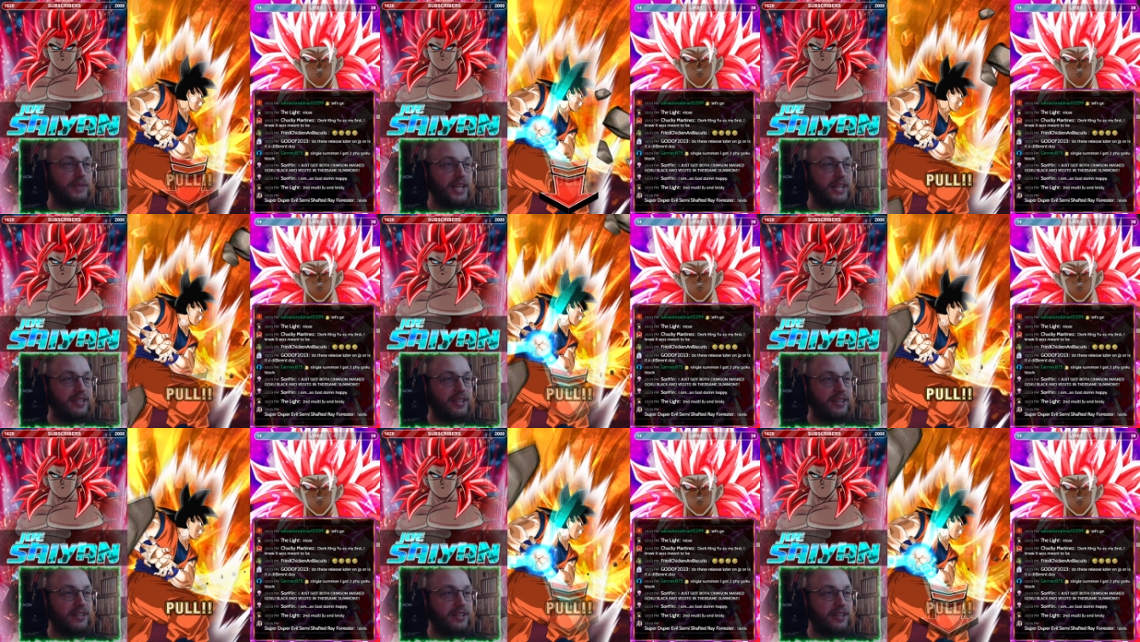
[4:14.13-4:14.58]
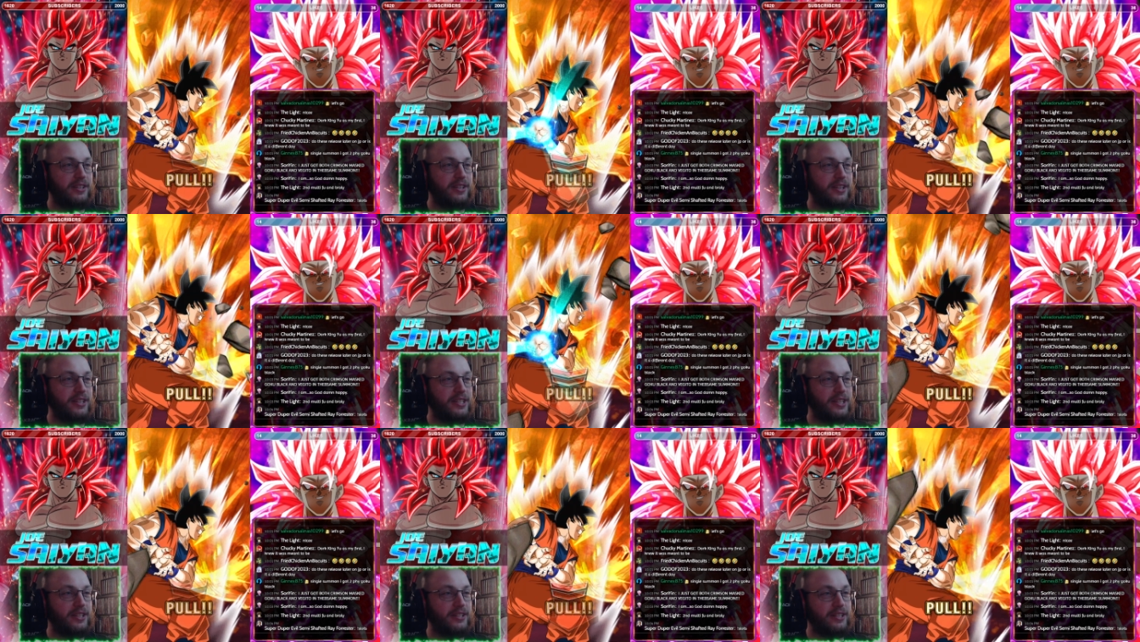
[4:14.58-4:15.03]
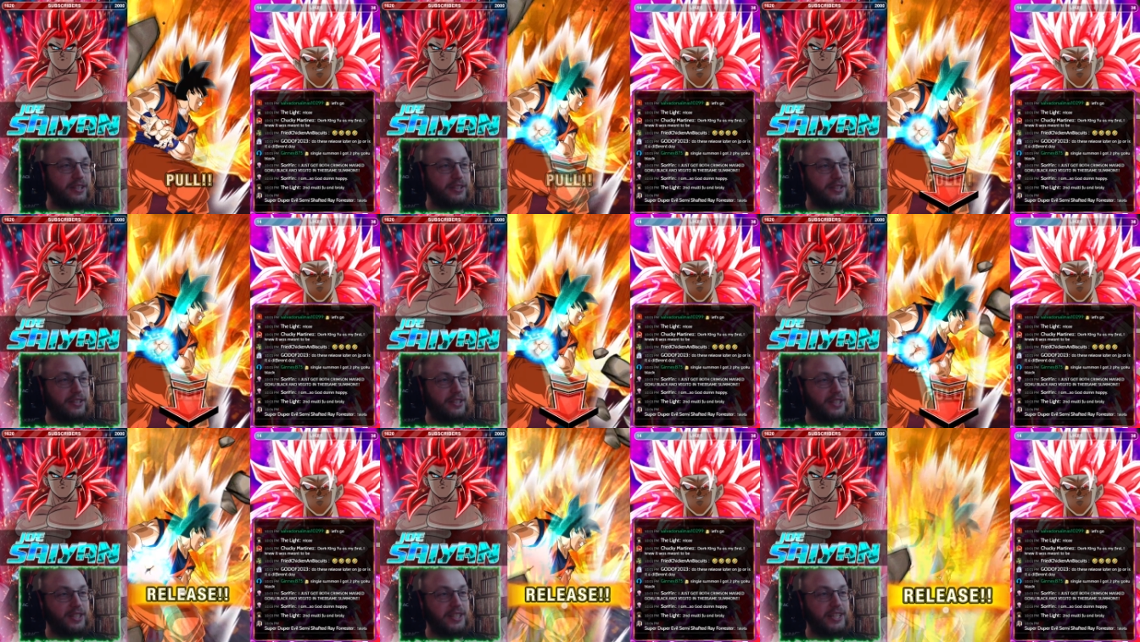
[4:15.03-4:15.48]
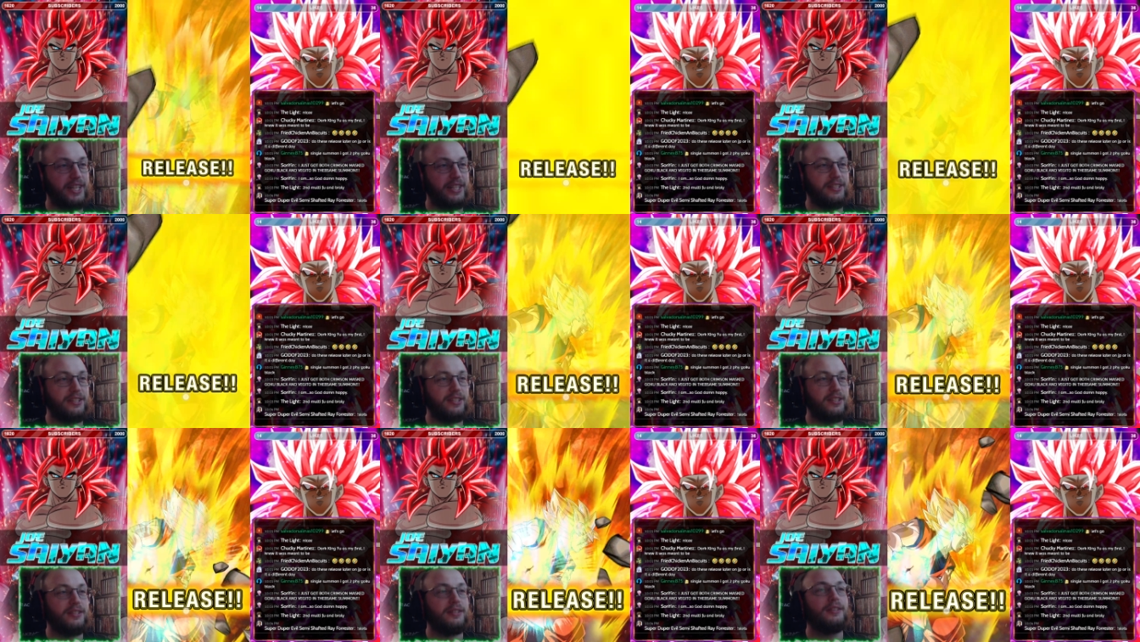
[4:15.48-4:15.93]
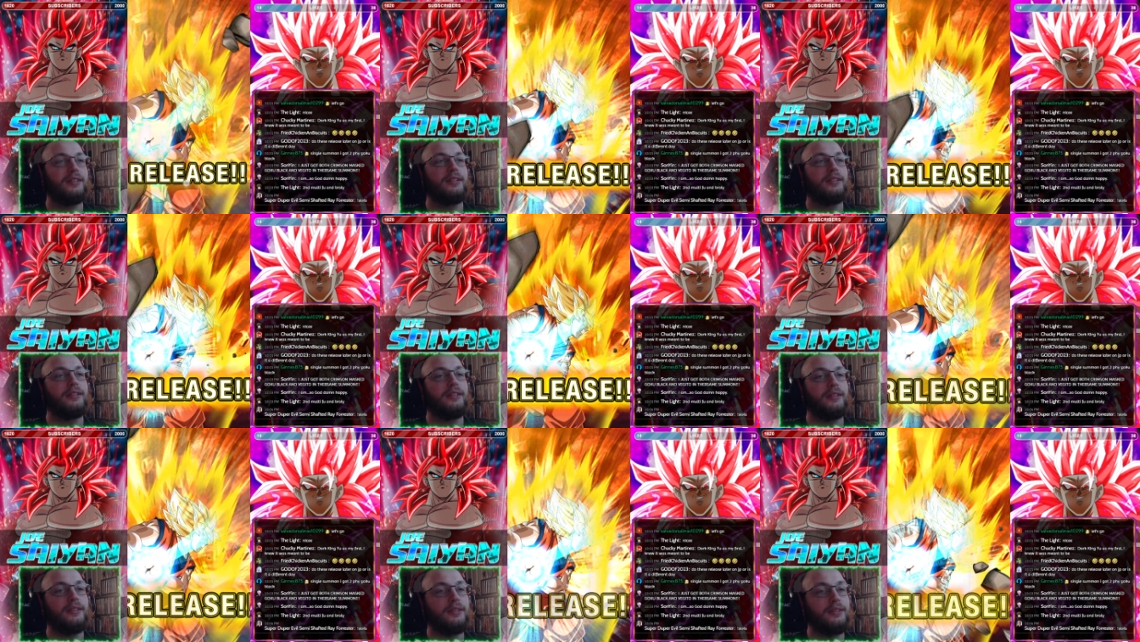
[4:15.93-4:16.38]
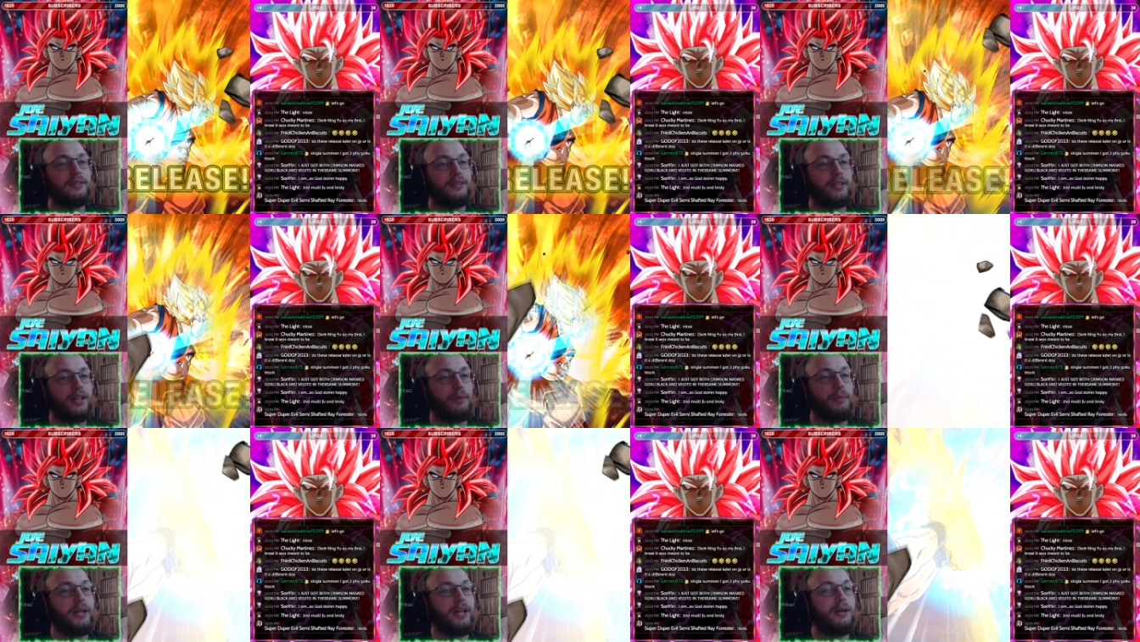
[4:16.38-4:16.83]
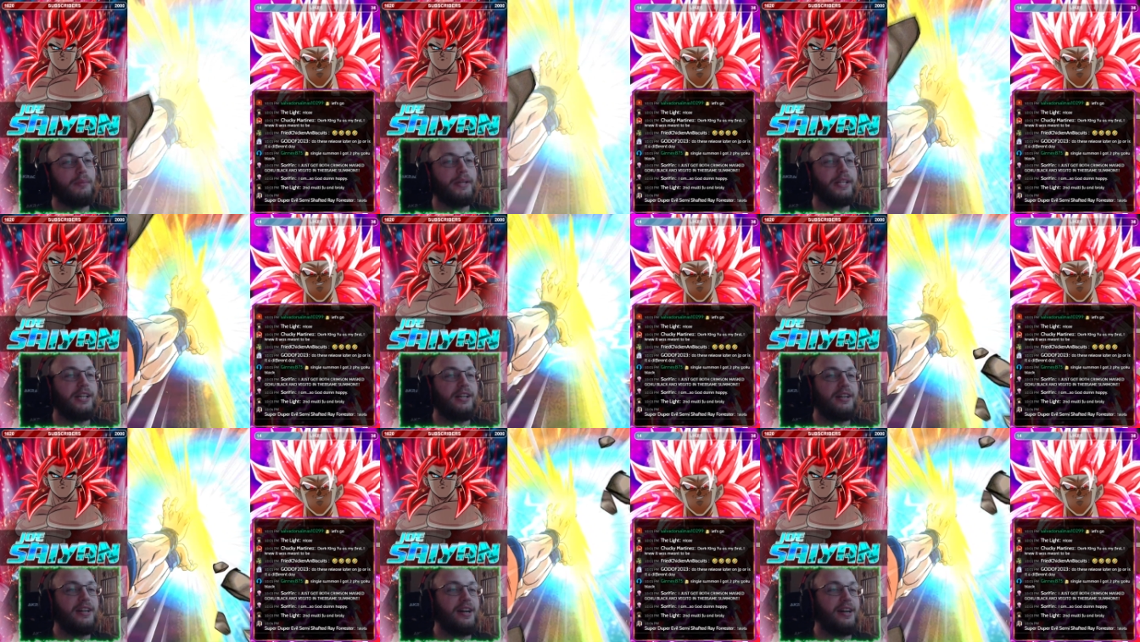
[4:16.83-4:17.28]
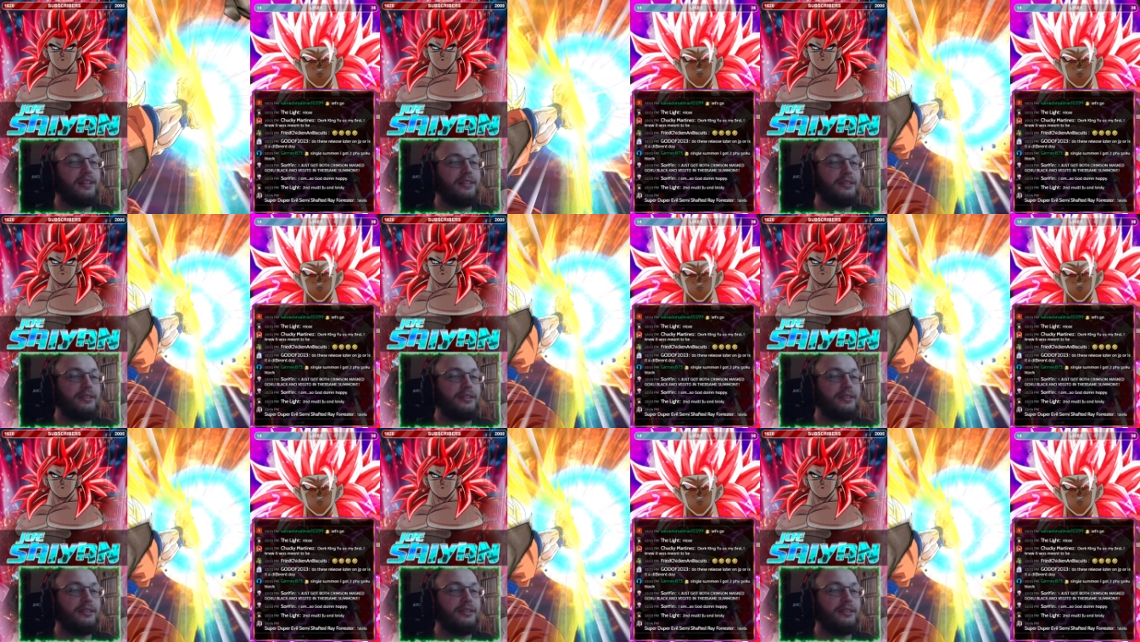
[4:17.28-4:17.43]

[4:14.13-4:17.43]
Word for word: Yes, yes, yes, yes, yes, yes, yes. Kamehameha.